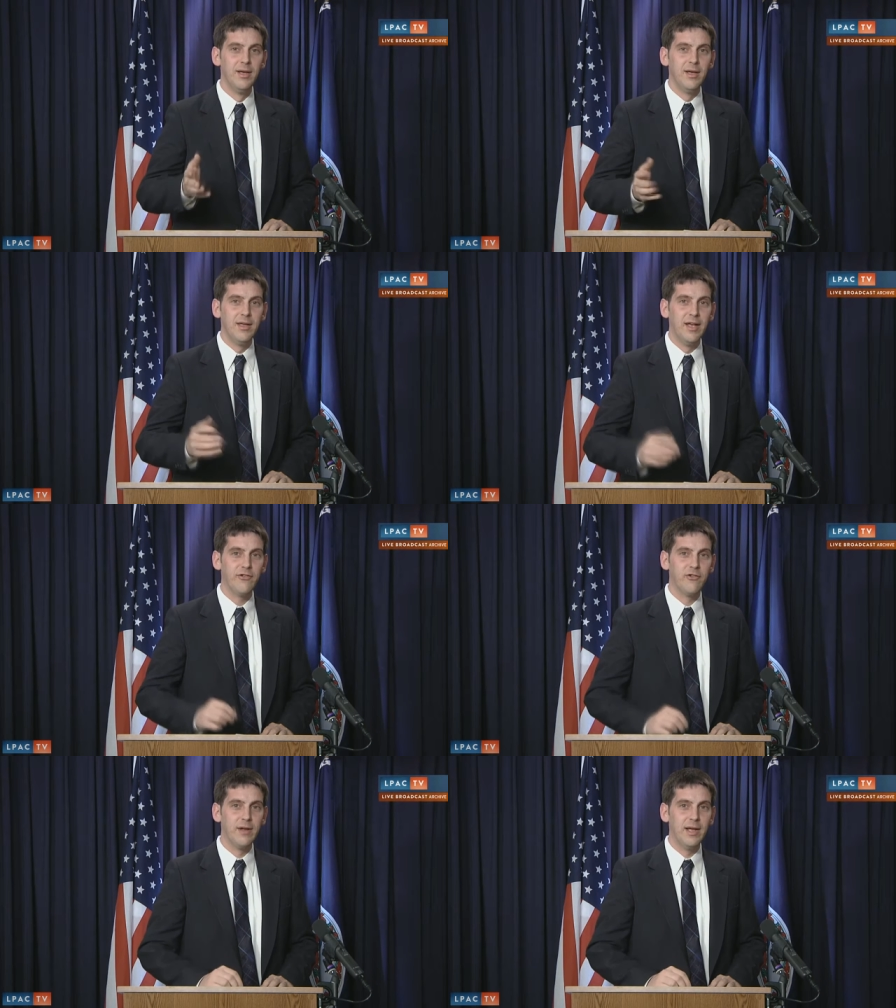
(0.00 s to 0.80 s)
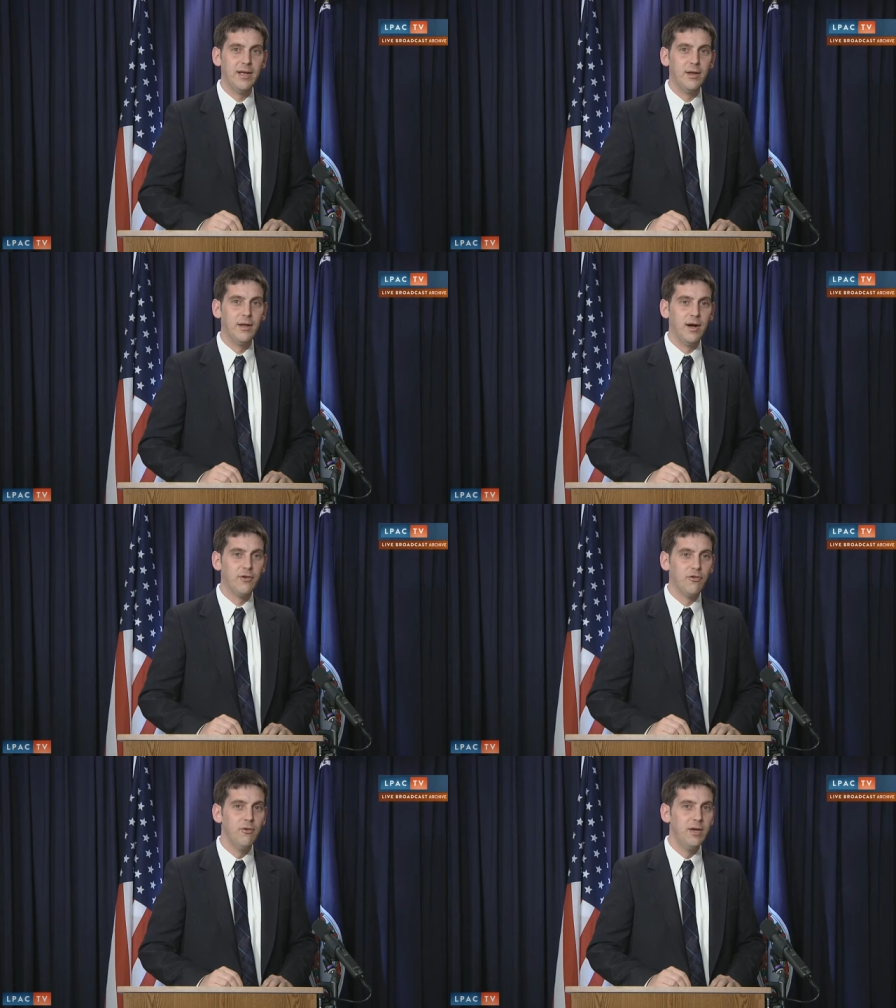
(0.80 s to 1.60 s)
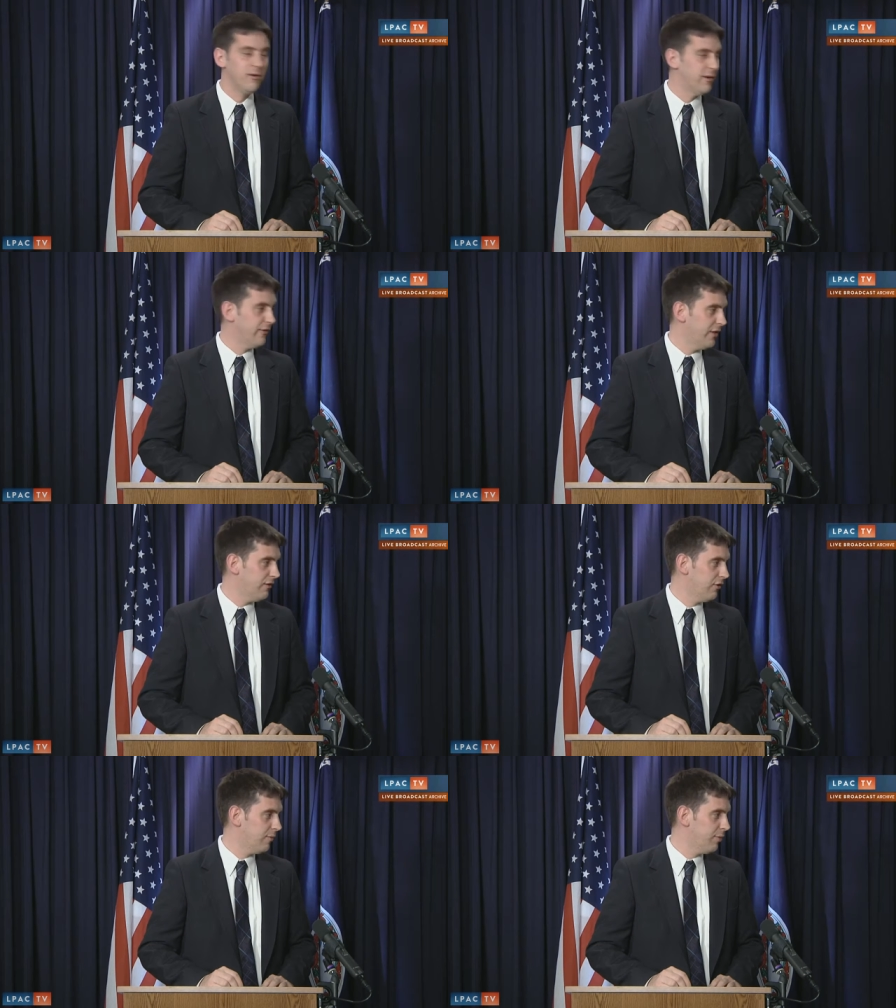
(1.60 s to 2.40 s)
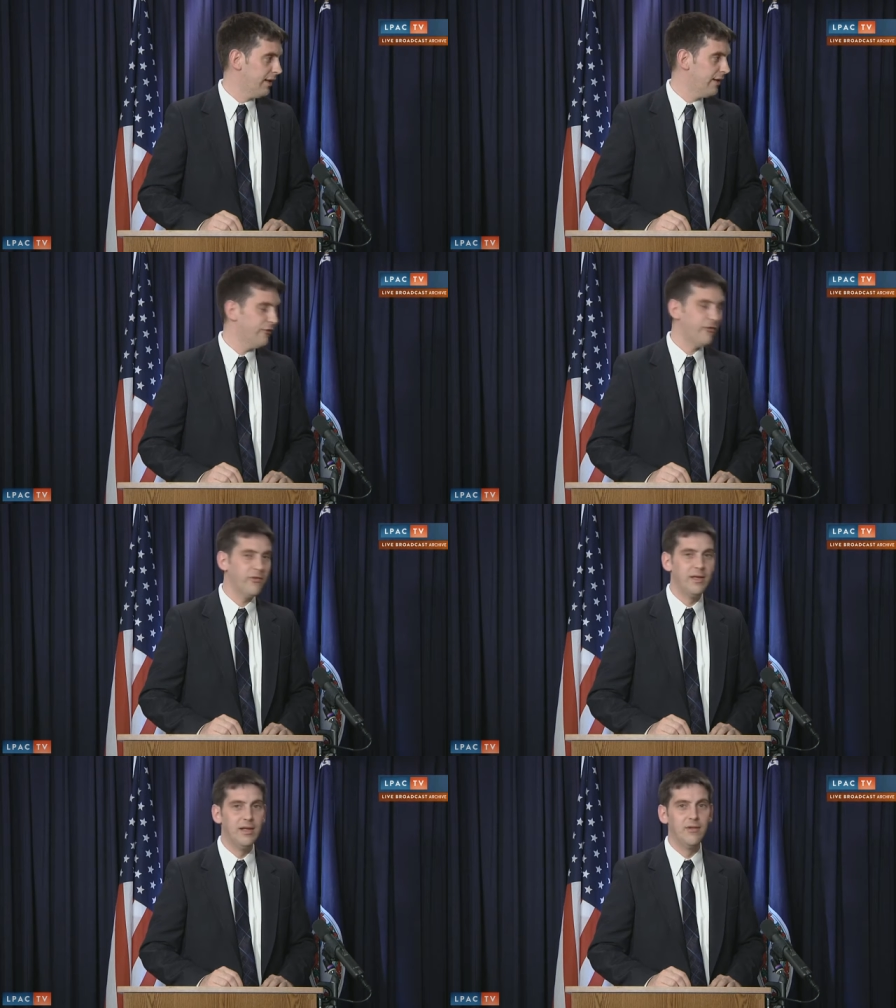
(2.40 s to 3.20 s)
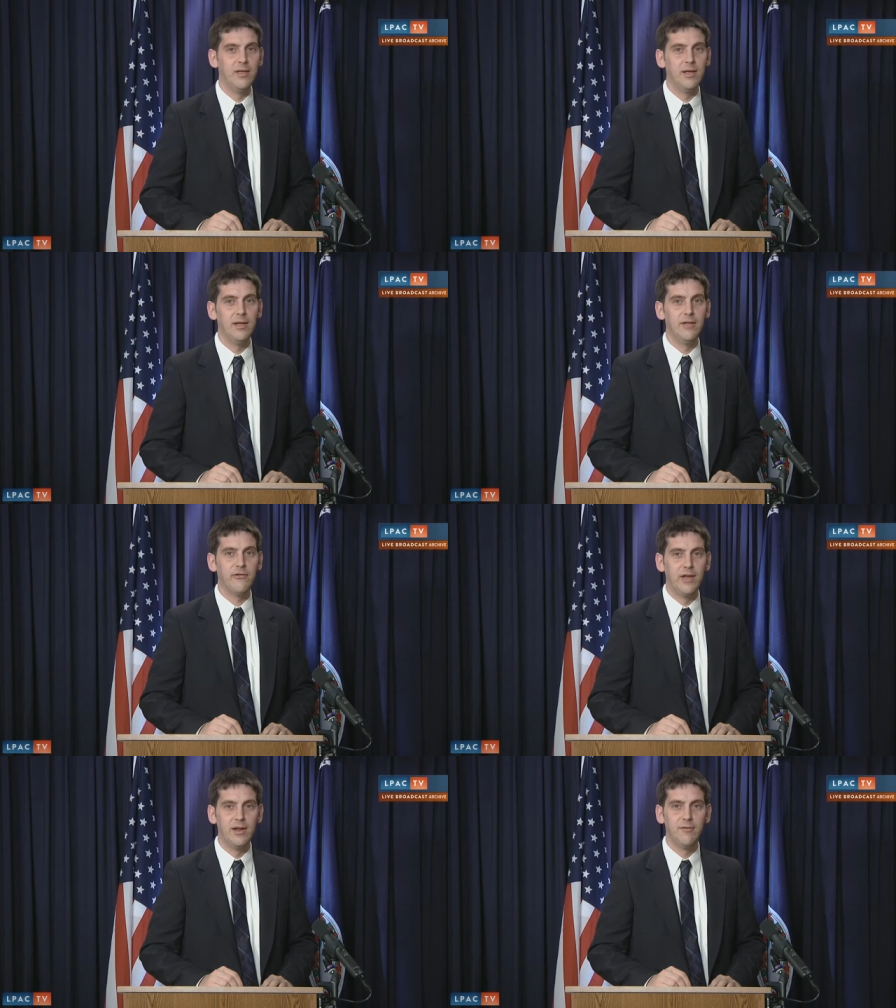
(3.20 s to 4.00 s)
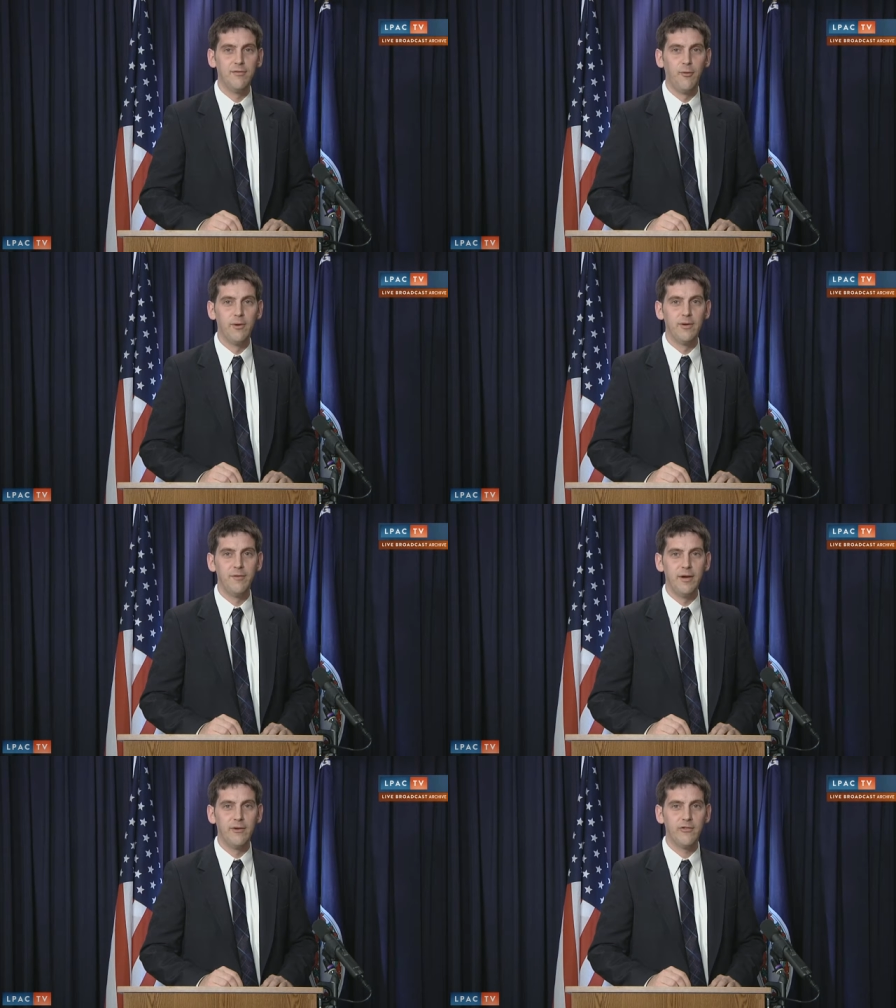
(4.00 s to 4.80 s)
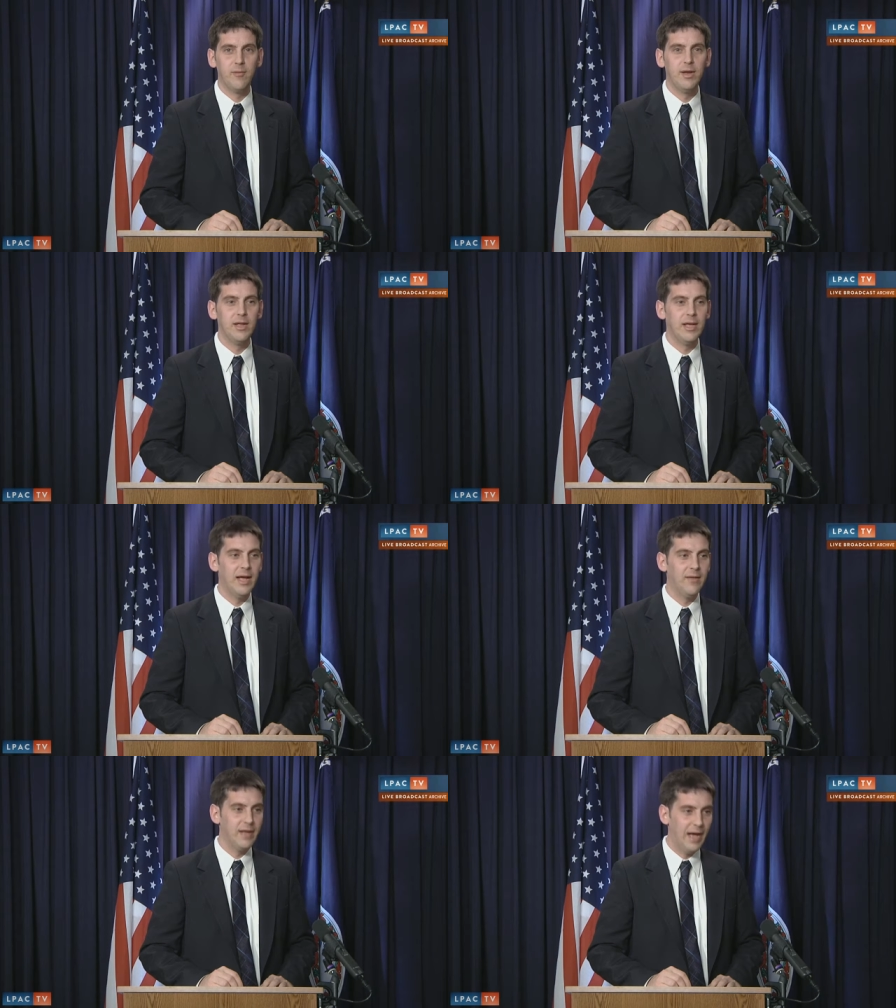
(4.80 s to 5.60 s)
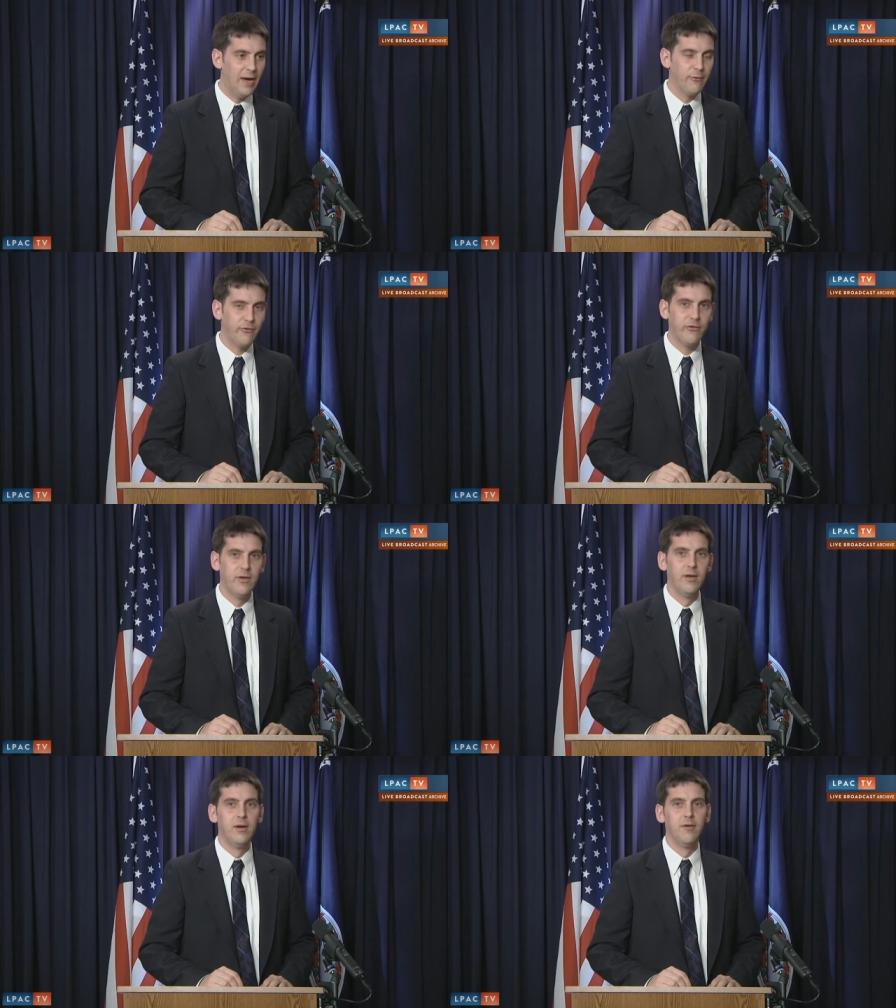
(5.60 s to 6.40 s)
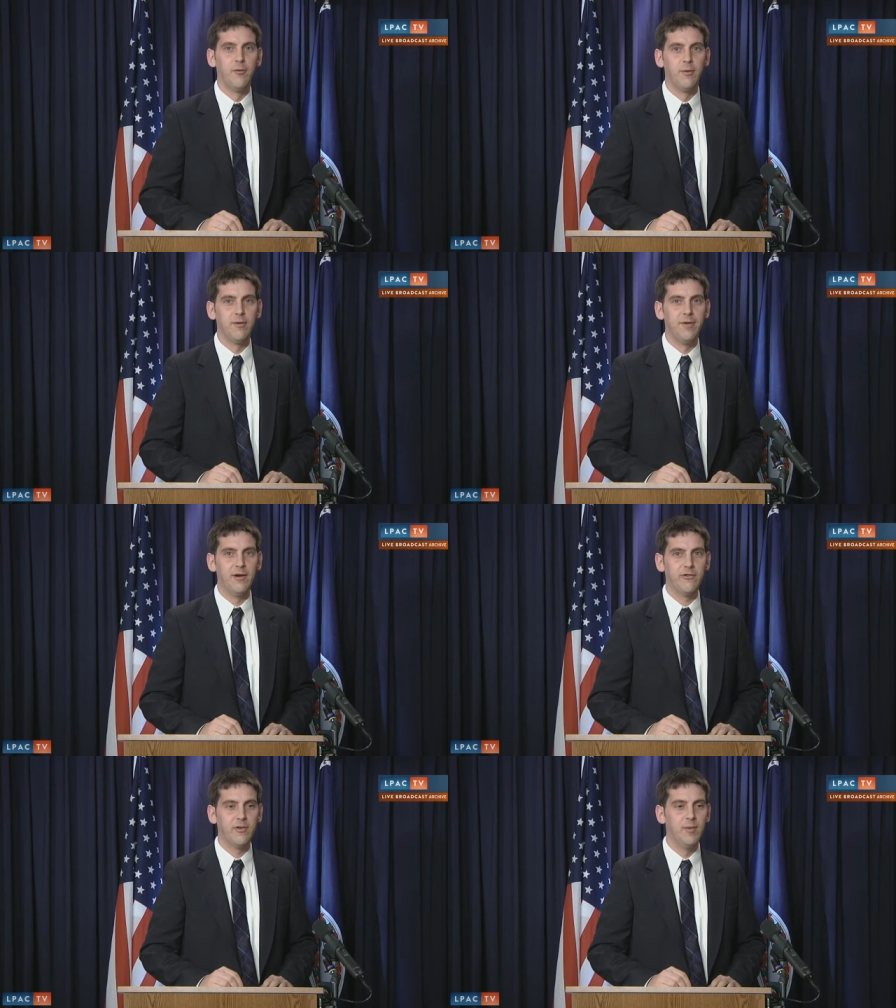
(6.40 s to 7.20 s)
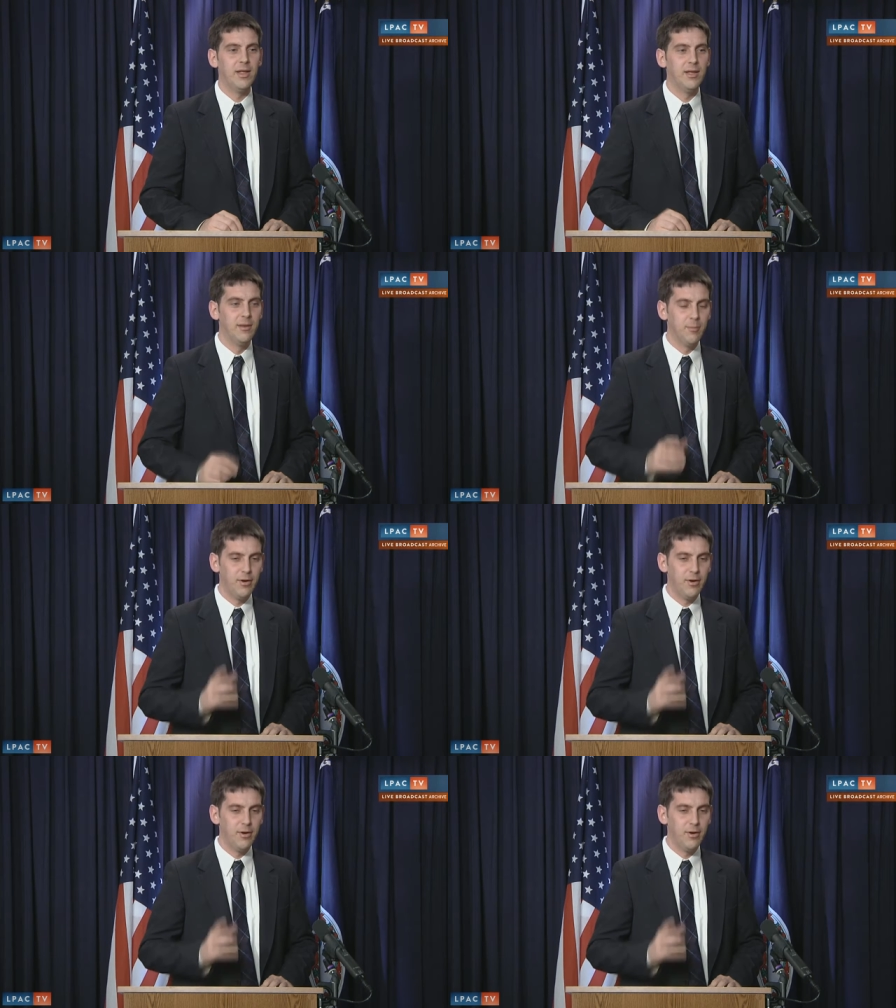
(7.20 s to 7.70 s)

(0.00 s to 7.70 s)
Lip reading: yesterday, two hearings that took place in the Senate Foreign Affairs Committee and the House Foreign Affairs Committee,